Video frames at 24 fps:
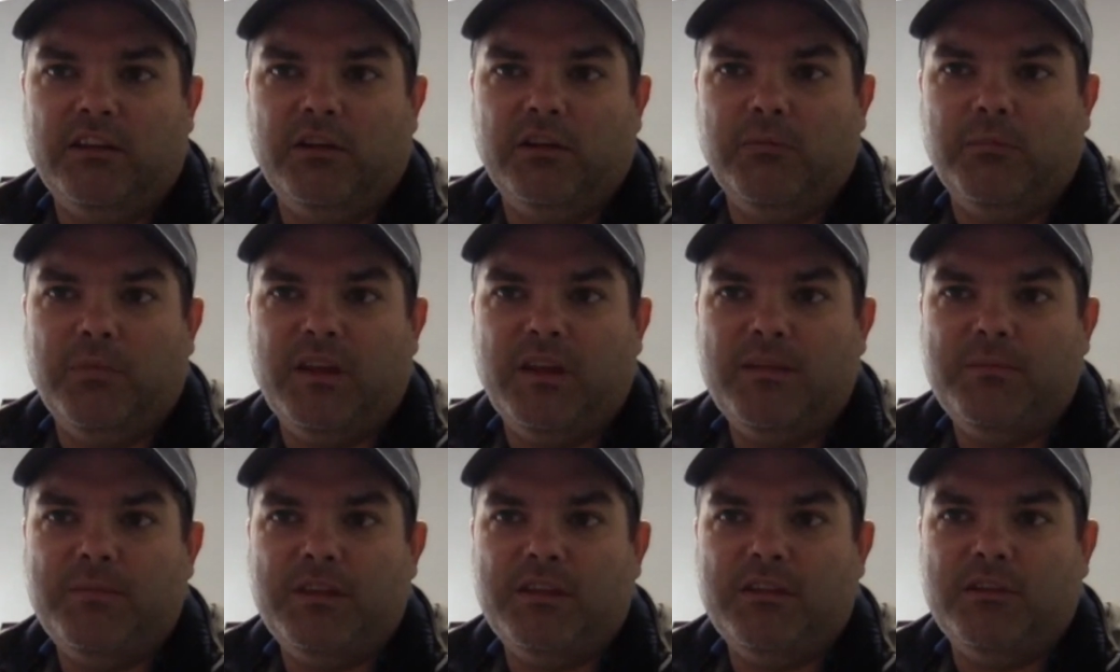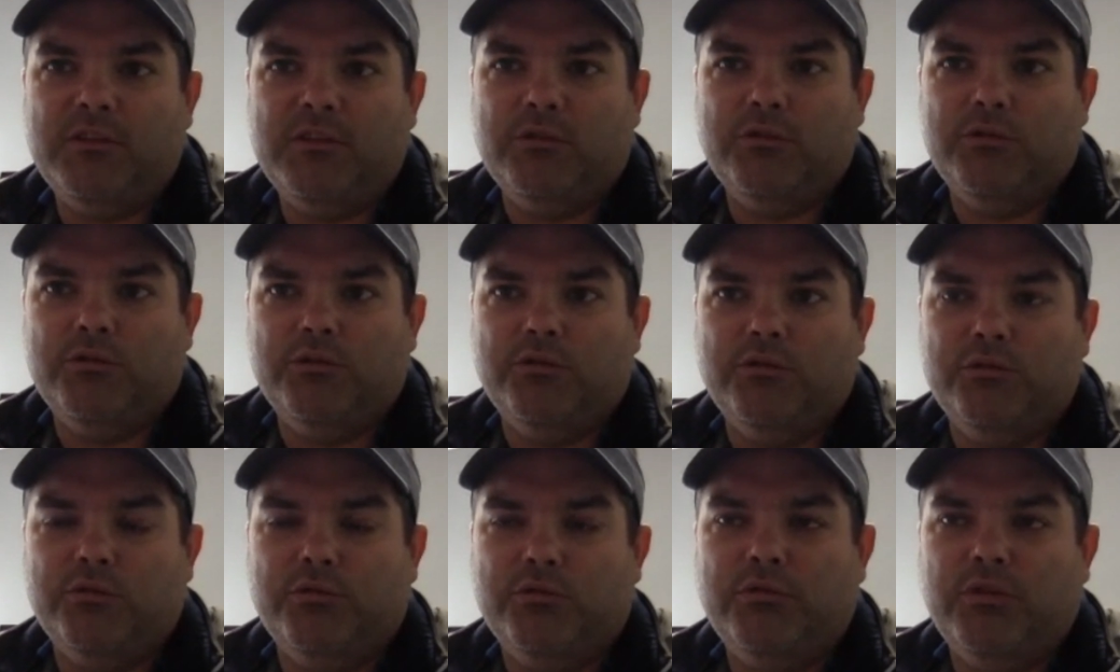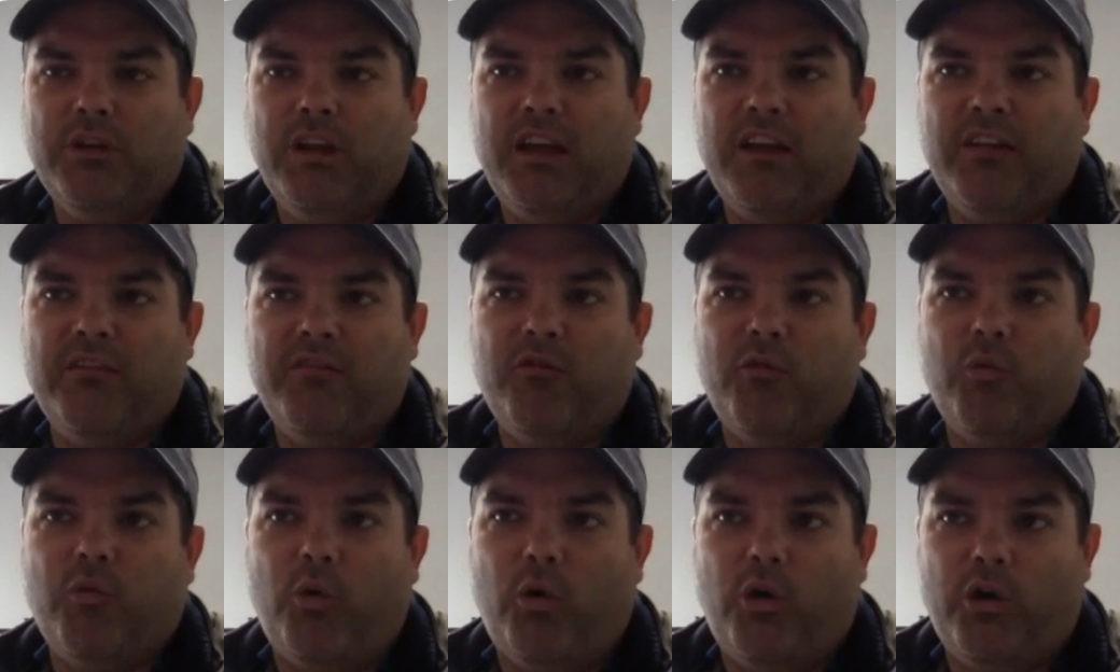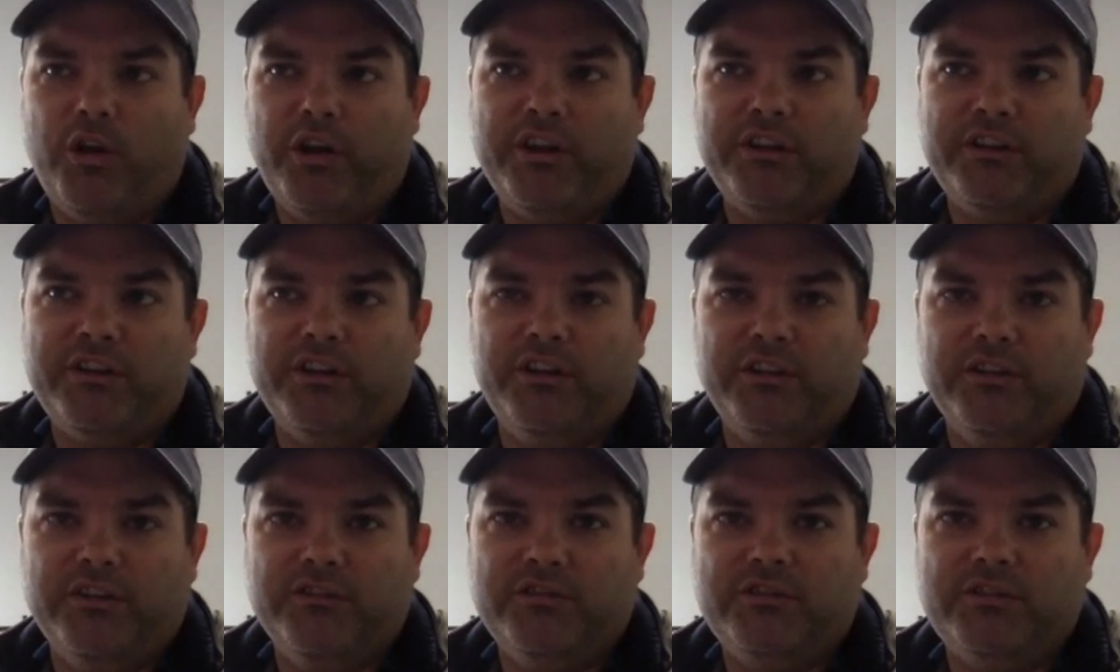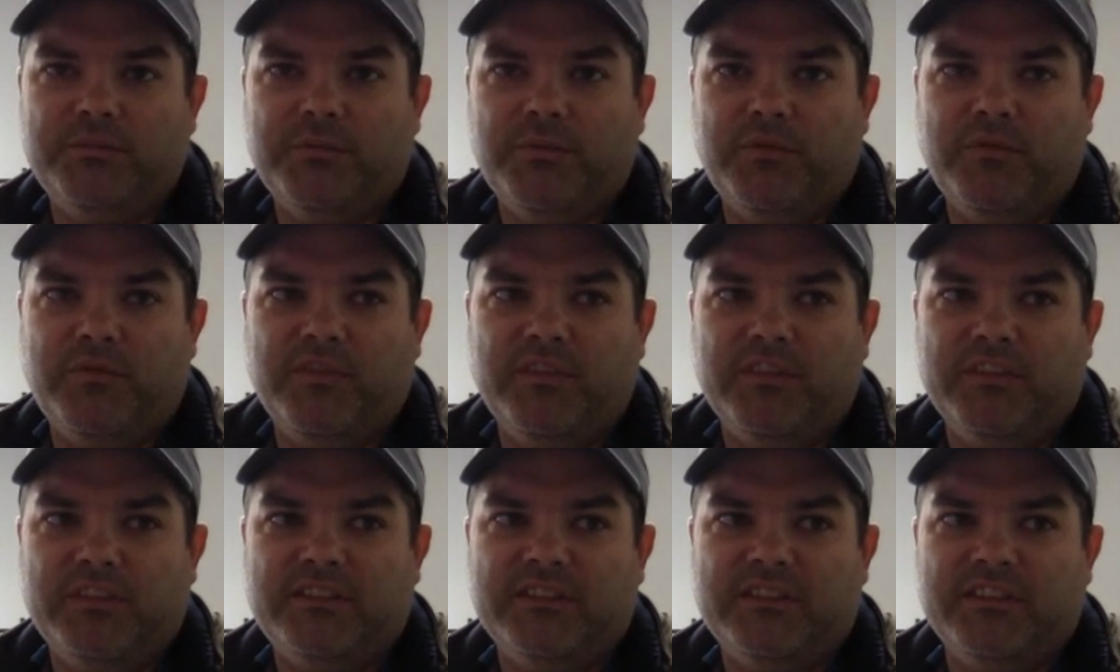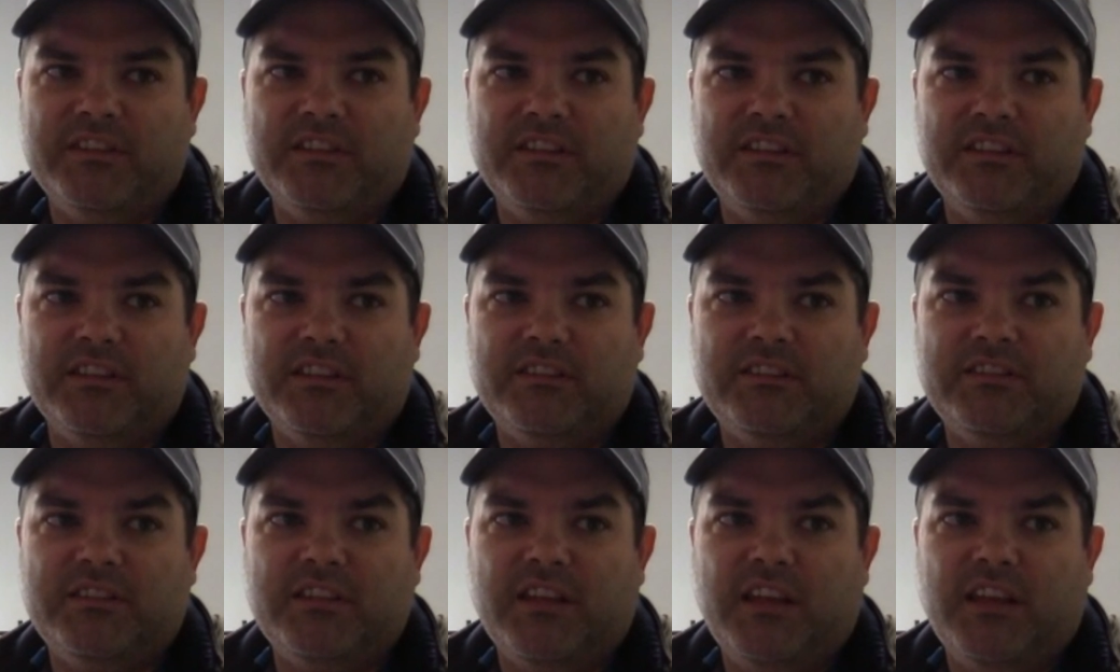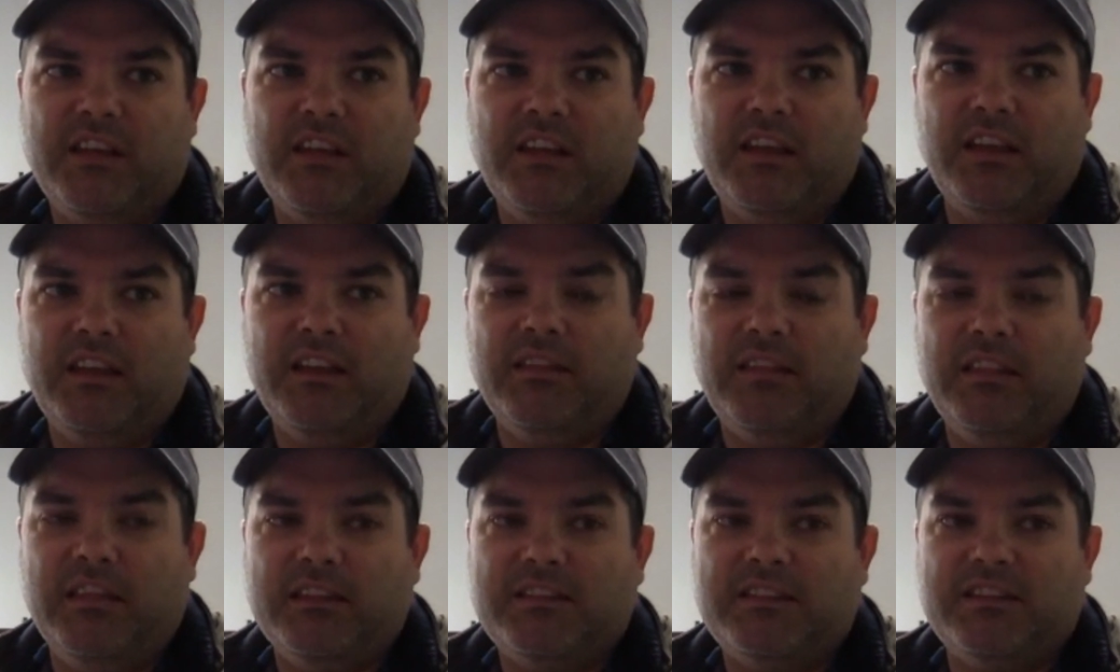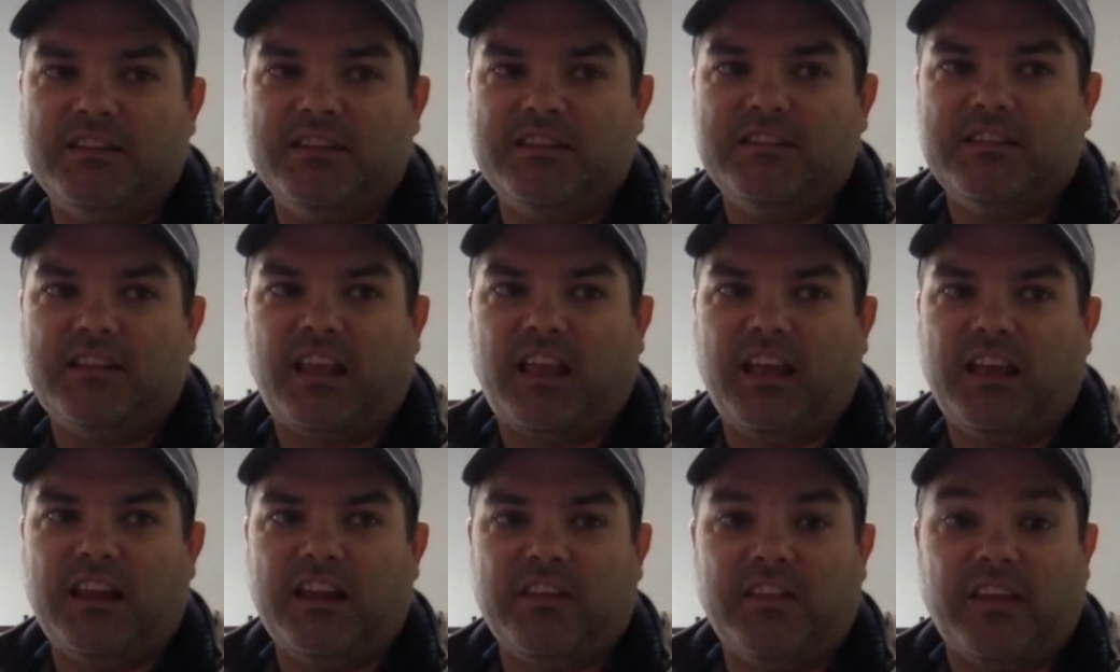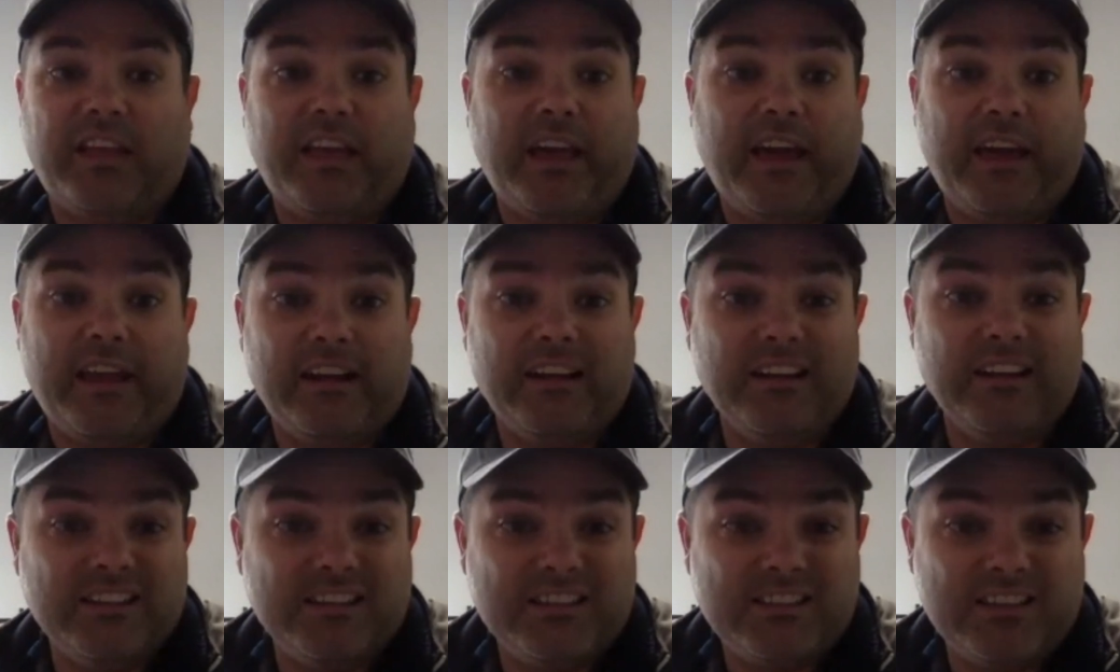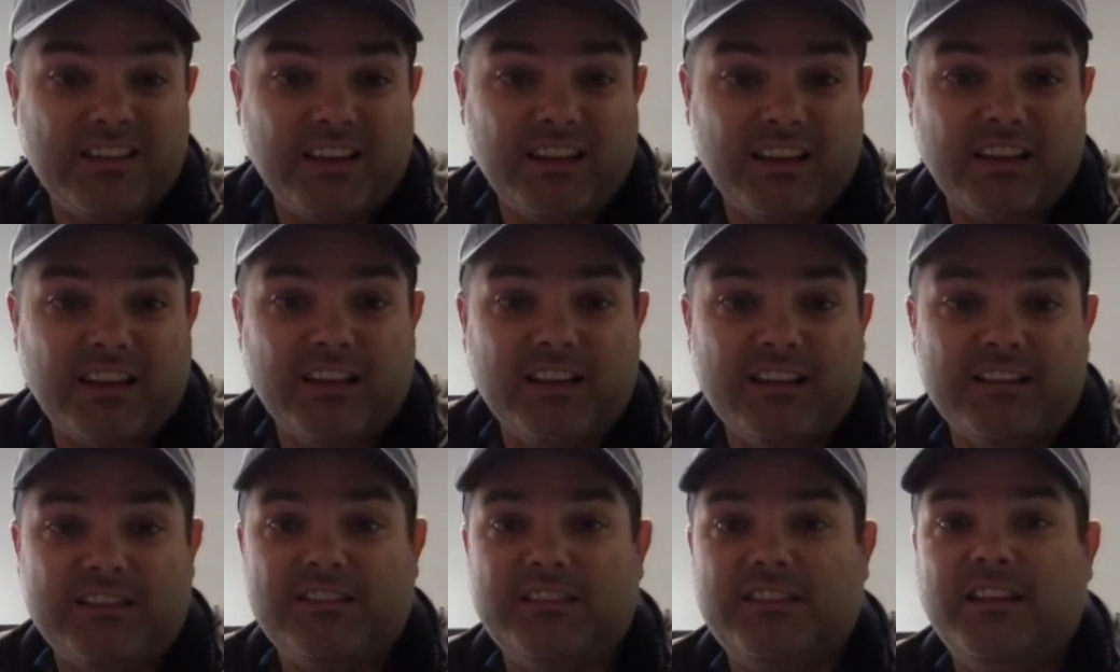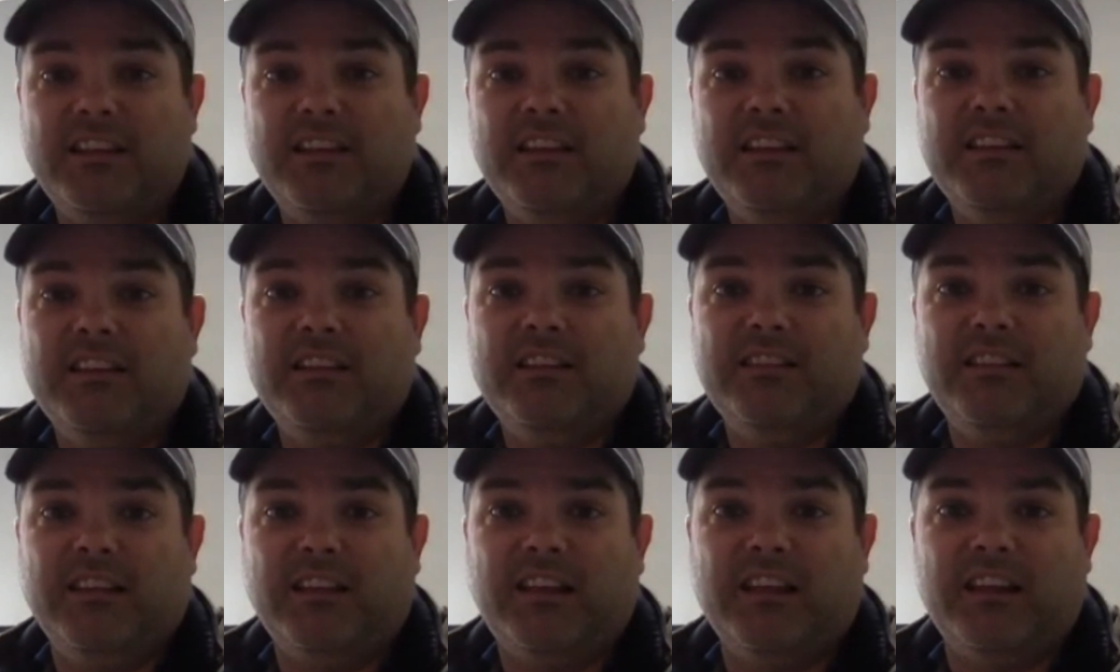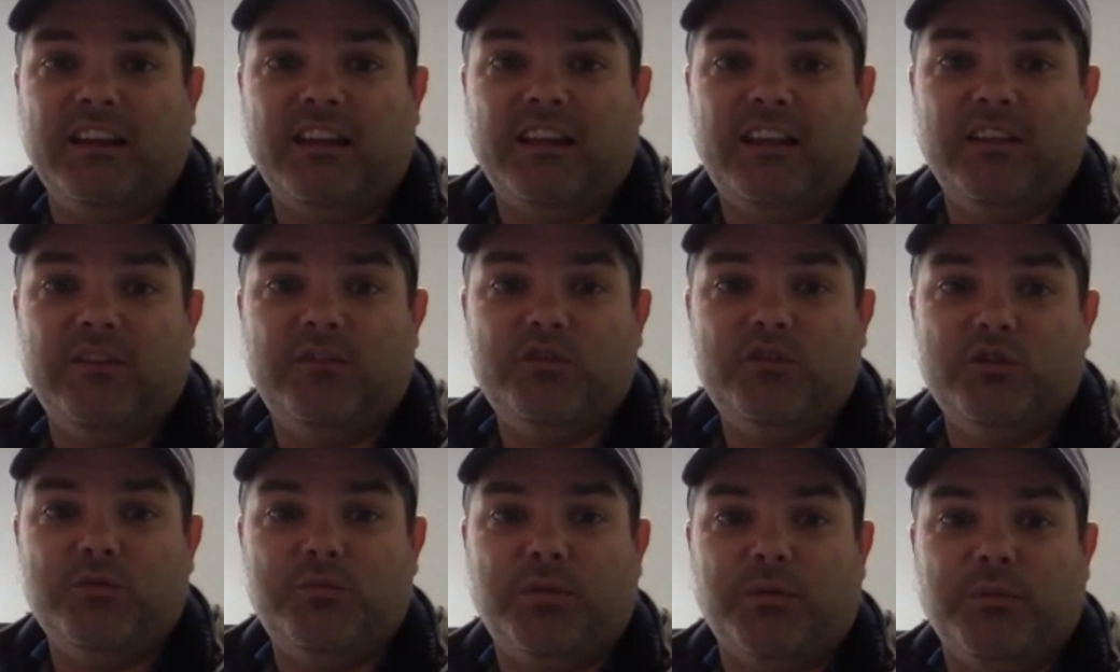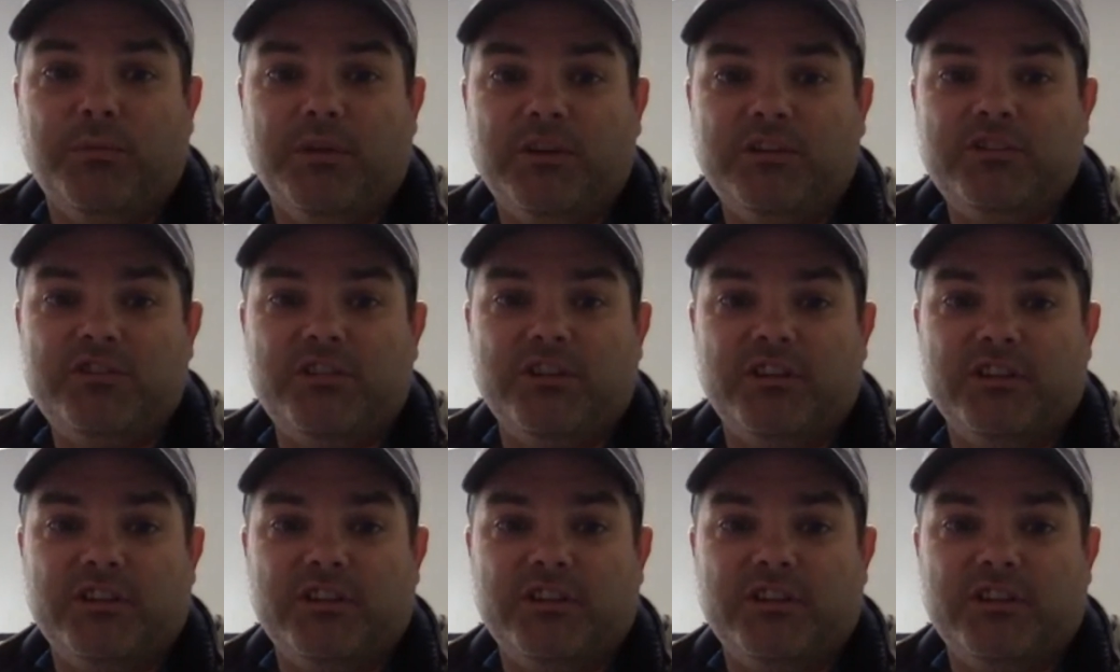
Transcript: maybe you have wanted to do some of these things, and this is kind of the catalyst, I guess, that kind of gives you permission to